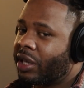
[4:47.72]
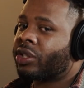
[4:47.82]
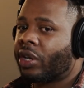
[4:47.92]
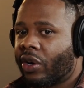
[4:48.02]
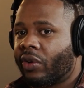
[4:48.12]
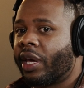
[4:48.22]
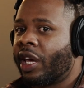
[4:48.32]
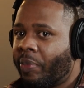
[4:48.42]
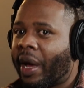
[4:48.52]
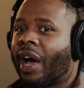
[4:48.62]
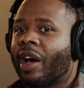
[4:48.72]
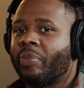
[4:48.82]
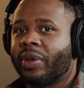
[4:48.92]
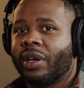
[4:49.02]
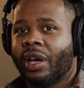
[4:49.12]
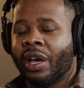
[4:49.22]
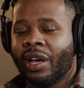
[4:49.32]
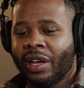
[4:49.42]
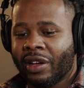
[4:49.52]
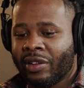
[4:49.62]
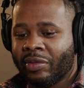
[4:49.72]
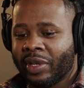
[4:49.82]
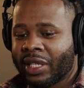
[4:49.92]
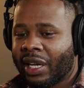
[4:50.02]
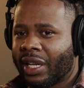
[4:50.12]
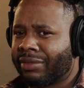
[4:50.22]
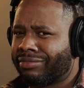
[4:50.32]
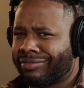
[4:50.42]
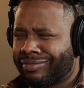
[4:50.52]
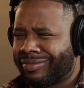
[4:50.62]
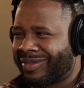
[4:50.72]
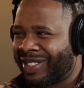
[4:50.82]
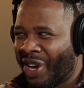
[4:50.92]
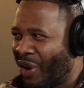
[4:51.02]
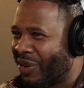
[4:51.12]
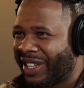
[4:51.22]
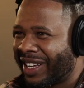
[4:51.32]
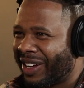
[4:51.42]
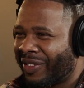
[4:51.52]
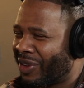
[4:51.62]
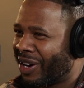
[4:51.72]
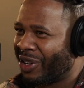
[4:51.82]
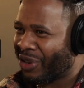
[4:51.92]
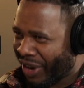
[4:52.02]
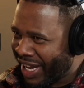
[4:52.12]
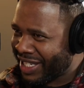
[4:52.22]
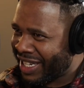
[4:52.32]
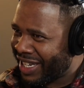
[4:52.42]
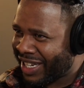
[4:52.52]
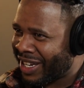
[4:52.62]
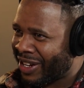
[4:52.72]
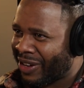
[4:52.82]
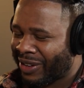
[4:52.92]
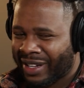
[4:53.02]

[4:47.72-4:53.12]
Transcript: So hip hop, um, it's kind of like, no, like, are, are you crazy? Yeah. You know.